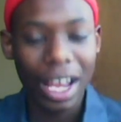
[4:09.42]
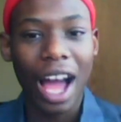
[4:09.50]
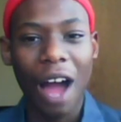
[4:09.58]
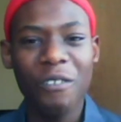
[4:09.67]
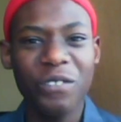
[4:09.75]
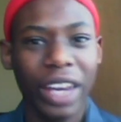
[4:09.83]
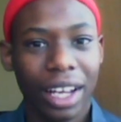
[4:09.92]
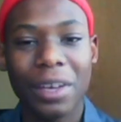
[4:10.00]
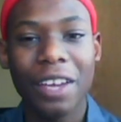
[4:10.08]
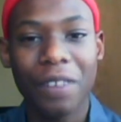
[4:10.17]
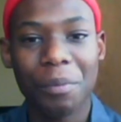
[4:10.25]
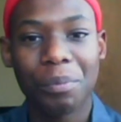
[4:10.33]
I'm
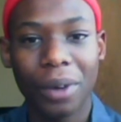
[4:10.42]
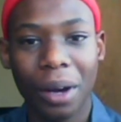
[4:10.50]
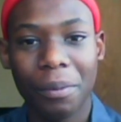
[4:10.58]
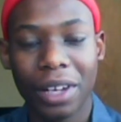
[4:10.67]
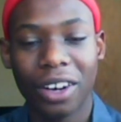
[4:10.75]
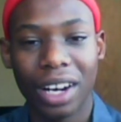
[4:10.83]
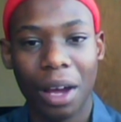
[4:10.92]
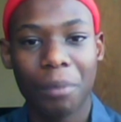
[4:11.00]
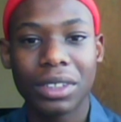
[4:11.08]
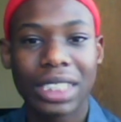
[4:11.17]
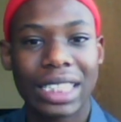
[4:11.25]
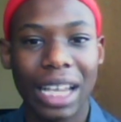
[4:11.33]
freaking even probably
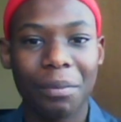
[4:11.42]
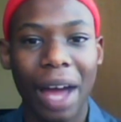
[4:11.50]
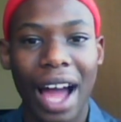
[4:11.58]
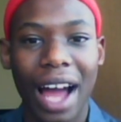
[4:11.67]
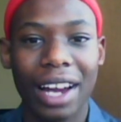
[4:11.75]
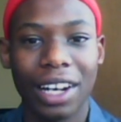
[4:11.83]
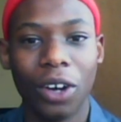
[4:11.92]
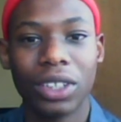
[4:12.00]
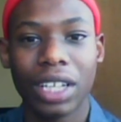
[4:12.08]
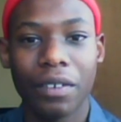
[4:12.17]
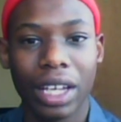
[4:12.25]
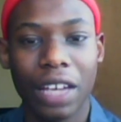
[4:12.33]
gonna stick my hand
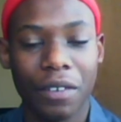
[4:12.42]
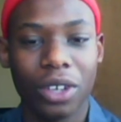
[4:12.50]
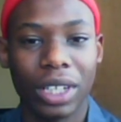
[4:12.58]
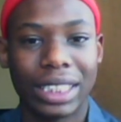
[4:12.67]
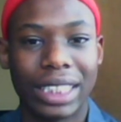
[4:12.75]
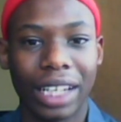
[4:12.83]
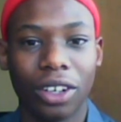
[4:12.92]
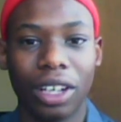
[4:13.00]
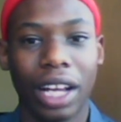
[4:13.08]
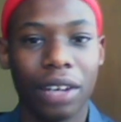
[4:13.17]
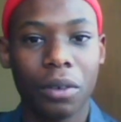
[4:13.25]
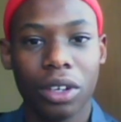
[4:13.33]
out, even giving you a
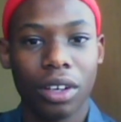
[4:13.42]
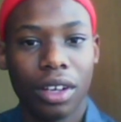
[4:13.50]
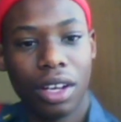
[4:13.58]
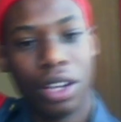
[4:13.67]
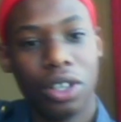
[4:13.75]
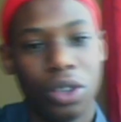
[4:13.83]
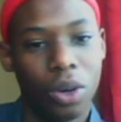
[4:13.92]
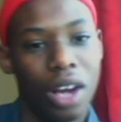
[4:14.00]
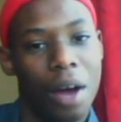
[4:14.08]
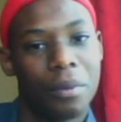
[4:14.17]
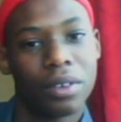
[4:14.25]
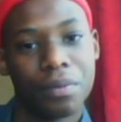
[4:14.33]
signal that, dude,
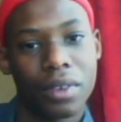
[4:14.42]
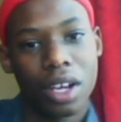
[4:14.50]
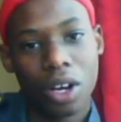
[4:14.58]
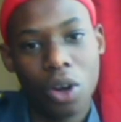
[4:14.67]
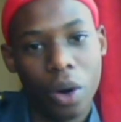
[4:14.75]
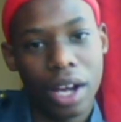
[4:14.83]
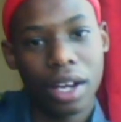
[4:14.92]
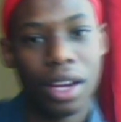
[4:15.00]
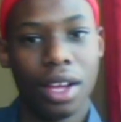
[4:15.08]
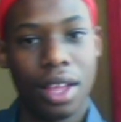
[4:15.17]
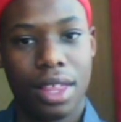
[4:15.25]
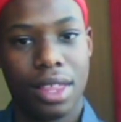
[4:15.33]
I'm
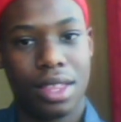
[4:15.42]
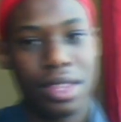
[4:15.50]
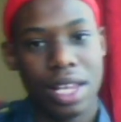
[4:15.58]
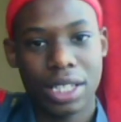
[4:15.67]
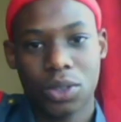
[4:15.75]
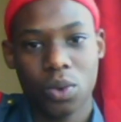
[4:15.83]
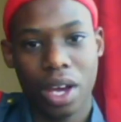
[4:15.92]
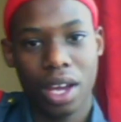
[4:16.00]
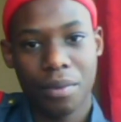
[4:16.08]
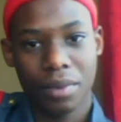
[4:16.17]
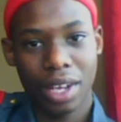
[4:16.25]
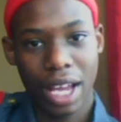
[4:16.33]
going this
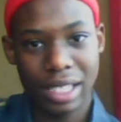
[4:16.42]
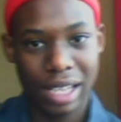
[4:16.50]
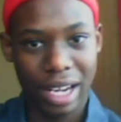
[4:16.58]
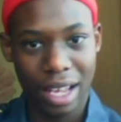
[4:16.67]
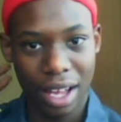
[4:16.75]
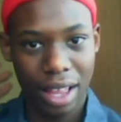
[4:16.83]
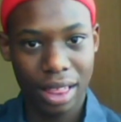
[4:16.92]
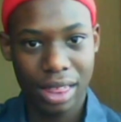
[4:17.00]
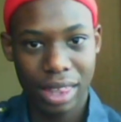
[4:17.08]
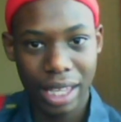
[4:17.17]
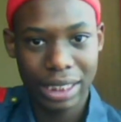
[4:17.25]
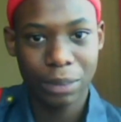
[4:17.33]
way, entering
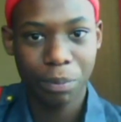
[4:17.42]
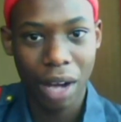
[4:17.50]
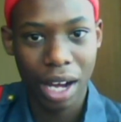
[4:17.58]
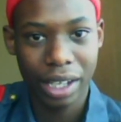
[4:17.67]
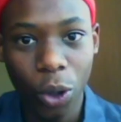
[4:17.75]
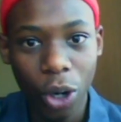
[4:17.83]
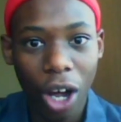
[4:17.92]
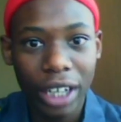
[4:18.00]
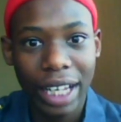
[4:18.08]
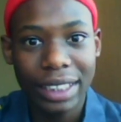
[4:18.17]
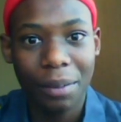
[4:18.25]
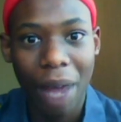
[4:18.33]
this park. Do not
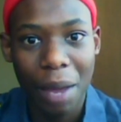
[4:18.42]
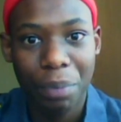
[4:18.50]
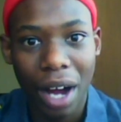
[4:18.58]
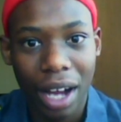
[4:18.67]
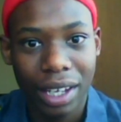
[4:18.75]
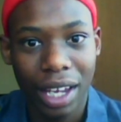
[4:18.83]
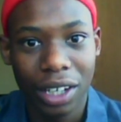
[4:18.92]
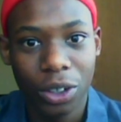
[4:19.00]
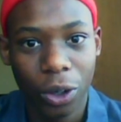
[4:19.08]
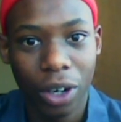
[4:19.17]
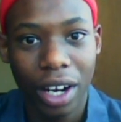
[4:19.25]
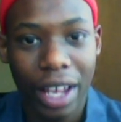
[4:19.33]
enter my parking,
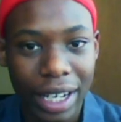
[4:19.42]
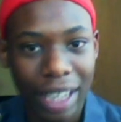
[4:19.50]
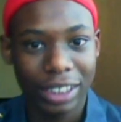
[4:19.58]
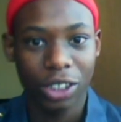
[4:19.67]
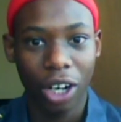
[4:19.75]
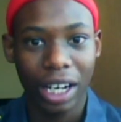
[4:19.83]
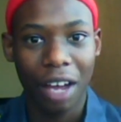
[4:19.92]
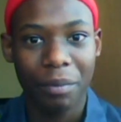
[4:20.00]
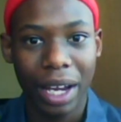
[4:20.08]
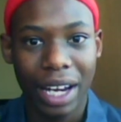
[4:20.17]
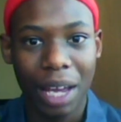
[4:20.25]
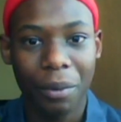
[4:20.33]
dude. It does not have
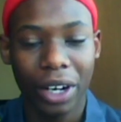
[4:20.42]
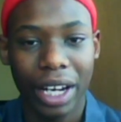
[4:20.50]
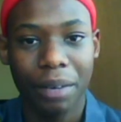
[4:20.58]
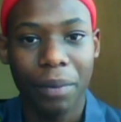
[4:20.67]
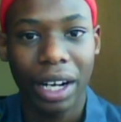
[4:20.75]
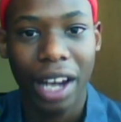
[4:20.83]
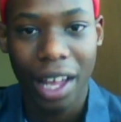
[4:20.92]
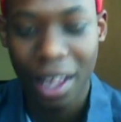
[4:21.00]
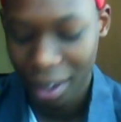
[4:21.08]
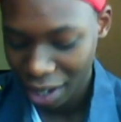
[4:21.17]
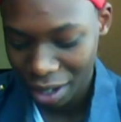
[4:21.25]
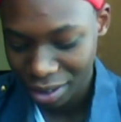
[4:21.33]
my name on it, but
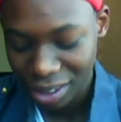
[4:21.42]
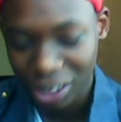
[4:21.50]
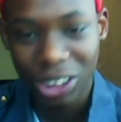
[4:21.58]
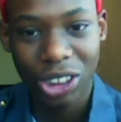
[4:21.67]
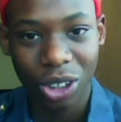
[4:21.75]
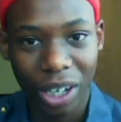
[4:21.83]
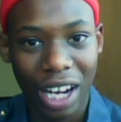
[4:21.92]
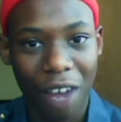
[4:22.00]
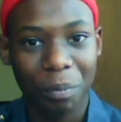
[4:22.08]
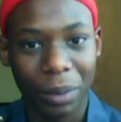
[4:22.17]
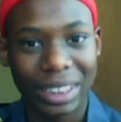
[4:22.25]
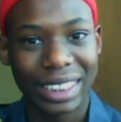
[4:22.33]
I sure
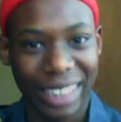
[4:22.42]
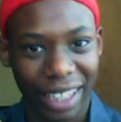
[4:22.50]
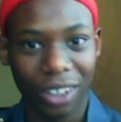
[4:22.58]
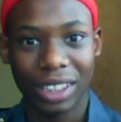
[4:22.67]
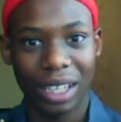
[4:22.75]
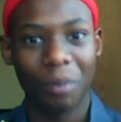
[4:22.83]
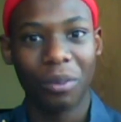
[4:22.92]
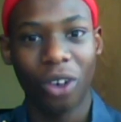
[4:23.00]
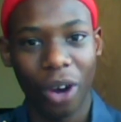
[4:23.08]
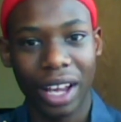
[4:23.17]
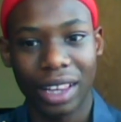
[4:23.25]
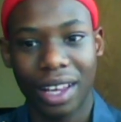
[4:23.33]
enough put signals I'm
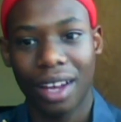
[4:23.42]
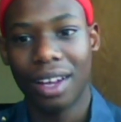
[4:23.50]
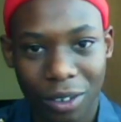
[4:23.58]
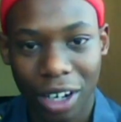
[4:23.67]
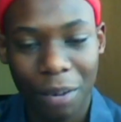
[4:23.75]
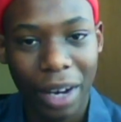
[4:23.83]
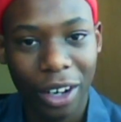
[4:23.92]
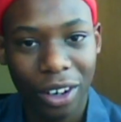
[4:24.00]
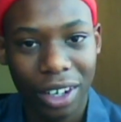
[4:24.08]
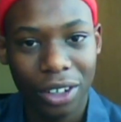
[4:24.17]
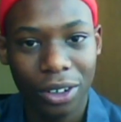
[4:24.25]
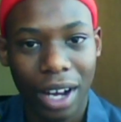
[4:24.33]
going there. What am I
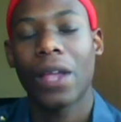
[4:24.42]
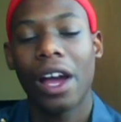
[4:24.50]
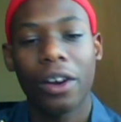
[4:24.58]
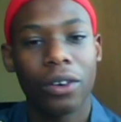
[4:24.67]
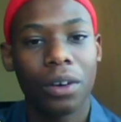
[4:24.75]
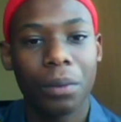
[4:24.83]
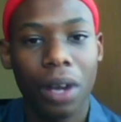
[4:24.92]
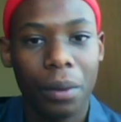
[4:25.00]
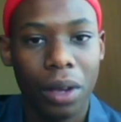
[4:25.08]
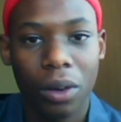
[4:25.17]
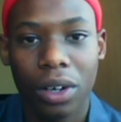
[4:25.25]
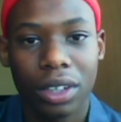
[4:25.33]
gonna do? I don't know.
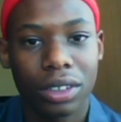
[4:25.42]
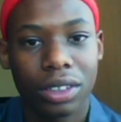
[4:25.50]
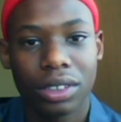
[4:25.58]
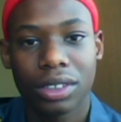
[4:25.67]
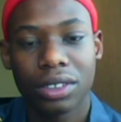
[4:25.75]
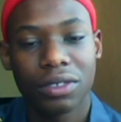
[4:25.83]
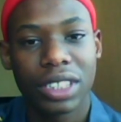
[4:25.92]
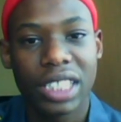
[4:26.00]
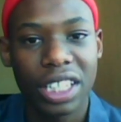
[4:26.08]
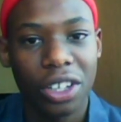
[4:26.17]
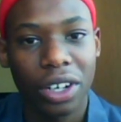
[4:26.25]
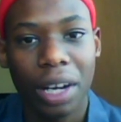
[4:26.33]
Probably I'm gonna just
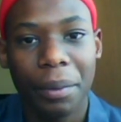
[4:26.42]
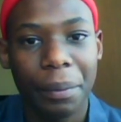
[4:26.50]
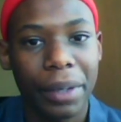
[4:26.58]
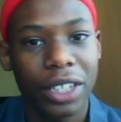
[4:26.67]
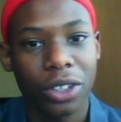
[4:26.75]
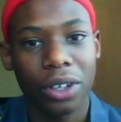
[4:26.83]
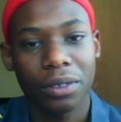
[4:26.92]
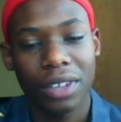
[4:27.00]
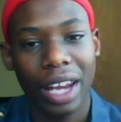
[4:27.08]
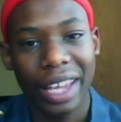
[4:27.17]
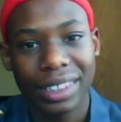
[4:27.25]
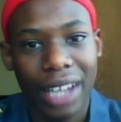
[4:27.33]
steal your number plate or your
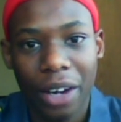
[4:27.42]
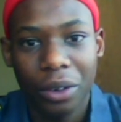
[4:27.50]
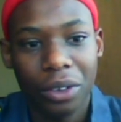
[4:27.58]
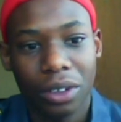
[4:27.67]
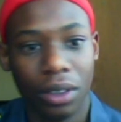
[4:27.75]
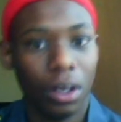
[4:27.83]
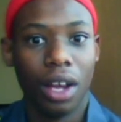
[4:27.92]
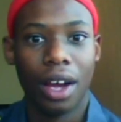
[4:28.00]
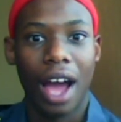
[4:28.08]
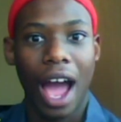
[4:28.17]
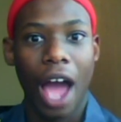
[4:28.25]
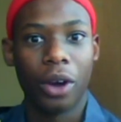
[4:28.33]
lights. I don't know.
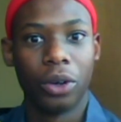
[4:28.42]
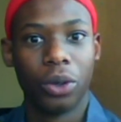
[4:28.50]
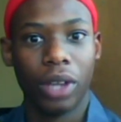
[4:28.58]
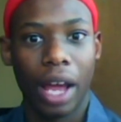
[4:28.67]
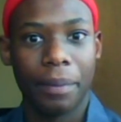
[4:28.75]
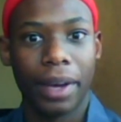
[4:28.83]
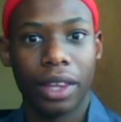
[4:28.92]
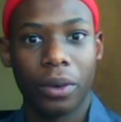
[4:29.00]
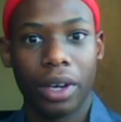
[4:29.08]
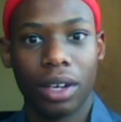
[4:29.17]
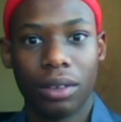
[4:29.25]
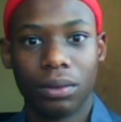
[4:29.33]
I don't do that, by the way,